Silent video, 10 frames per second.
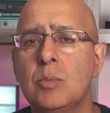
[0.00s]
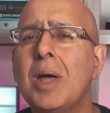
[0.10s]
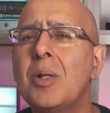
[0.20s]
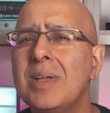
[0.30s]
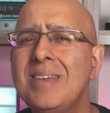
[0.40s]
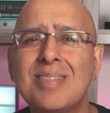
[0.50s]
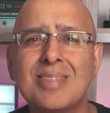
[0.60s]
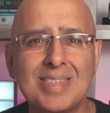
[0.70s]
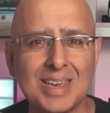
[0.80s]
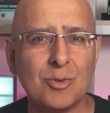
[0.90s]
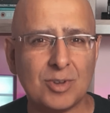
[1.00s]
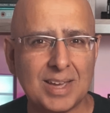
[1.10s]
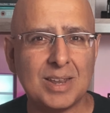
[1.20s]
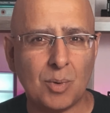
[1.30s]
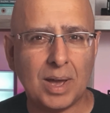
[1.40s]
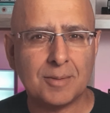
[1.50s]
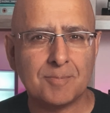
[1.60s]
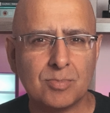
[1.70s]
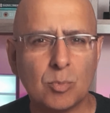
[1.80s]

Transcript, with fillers: Well, in theory anyway.